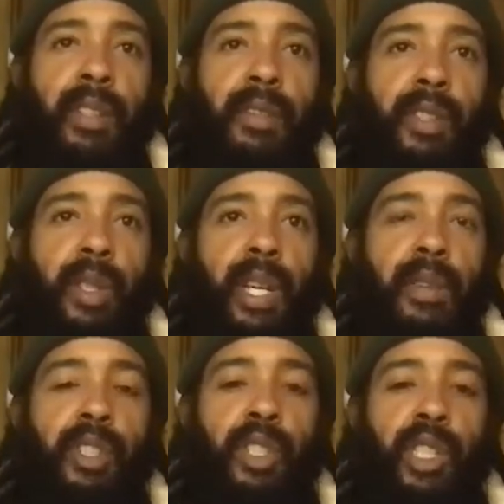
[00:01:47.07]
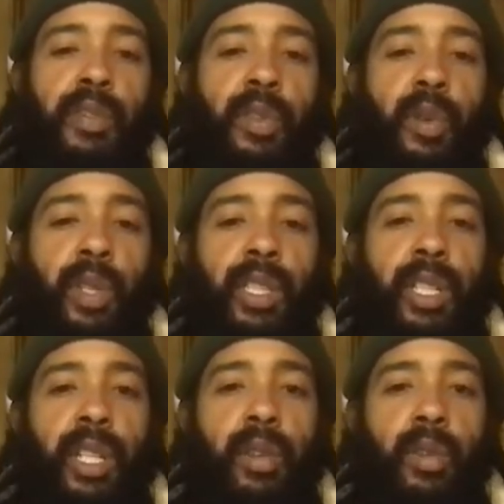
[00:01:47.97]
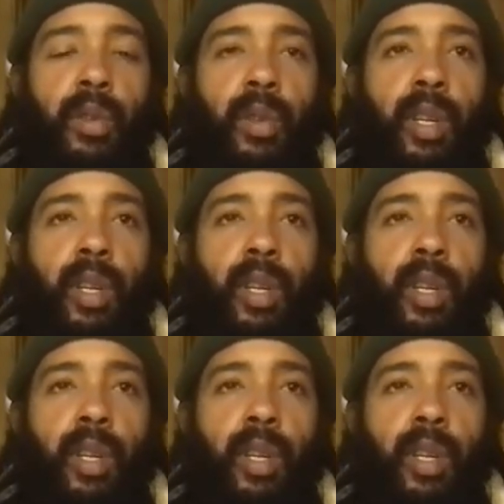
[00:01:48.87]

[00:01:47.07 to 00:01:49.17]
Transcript: So you have to just focus on you.